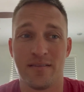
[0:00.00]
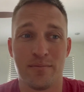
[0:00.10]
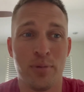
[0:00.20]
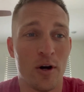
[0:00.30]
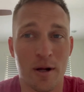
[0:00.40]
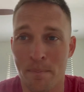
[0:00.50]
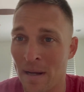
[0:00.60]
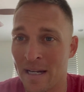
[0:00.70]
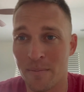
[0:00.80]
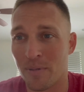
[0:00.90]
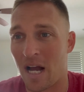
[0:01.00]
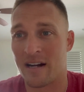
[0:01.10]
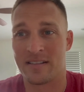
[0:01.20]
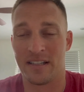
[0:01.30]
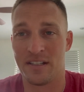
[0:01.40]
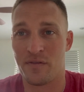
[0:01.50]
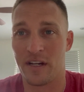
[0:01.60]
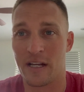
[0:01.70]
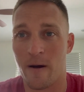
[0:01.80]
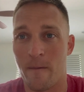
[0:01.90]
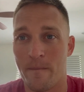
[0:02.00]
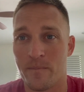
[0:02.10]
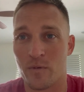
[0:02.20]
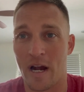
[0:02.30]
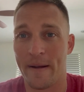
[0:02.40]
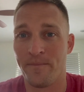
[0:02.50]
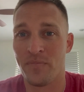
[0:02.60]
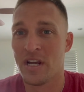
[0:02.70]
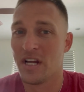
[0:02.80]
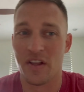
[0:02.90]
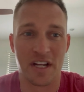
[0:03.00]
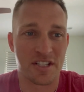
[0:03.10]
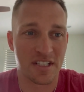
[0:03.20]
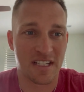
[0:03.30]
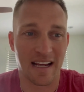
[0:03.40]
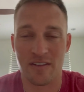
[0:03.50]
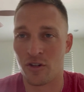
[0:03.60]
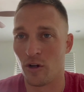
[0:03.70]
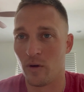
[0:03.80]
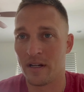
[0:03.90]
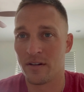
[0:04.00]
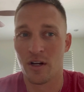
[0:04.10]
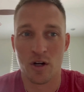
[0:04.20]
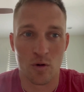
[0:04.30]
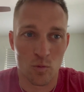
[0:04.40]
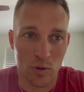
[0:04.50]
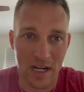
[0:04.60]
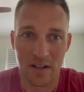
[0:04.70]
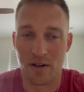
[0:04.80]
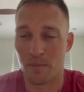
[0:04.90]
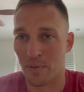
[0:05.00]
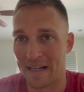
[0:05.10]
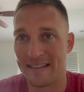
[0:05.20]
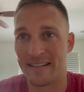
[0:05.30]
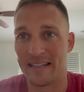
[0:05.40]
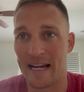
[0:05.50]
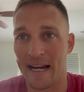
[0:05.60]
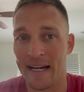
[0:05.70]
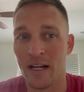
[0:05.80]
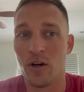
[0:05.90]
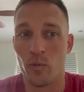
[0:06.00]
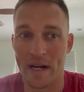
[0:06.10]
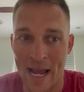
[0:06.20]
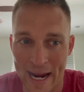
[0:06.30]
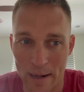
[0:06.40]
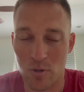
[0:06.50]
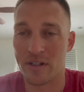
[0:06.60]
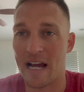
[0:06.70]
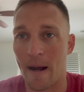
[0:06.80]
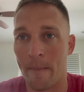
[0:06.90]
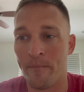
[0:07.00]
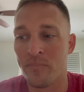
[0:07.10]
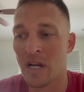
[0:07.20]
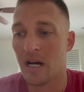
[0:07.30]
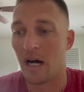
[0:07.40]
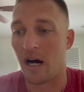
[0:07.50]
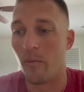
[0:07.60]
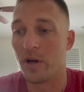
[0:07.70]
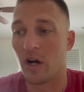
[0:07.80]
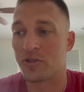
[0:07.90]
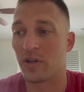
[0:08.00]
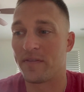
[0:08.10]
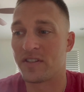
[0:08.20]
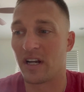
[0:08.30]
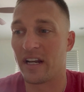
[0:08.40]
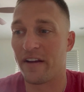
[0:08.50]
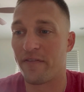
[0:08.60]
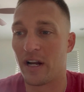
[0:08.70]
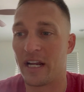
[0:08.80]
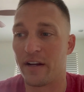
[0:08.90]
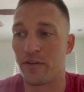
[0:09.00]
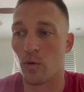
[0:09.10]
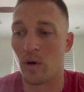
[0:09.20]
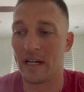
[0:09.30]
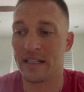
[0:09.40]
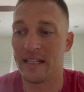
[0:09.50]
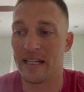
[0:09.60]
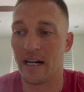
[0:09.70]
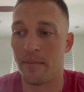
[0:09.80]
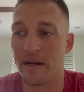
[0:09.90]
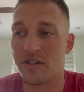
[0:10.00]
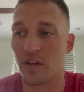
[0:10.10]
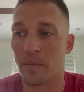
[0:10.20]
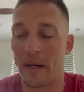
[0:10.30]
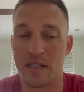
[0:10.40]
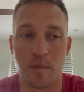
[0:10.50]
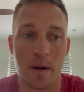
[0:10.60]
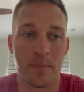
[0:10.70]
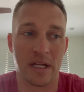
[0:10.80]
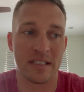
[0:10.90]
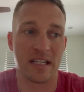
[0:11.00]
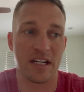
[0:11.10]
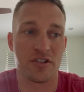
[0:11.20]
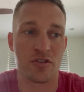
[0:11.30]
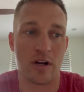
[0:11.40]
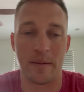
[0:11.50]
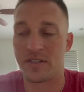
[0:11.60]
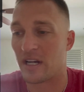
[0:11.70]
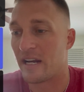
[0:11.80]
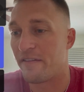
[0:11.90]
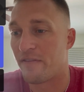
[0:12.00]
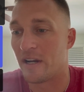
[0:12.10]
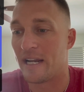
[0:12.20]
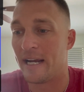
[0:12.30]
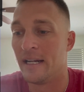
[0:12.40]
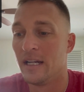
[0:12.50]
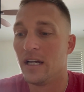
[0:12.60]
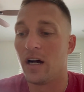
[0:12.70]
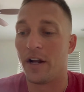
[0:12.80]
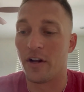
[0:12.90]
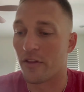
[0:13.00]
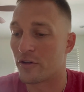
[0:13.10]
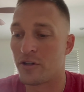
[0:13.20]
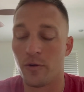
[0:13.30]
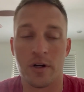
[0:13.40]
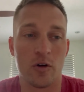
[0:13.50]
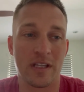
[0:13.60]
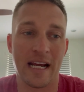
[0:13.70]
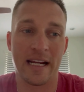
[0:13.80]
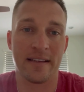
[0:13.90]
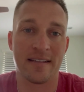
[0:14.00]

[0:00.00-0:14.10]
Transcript: put up any blocks in this video, right? Let's just get to it. Red alert play today. We hammer down. We also have Sunday Funday. If you're wanting the Major League Baseball plays today, just grab Sunday Funday. Another 2-0 day in the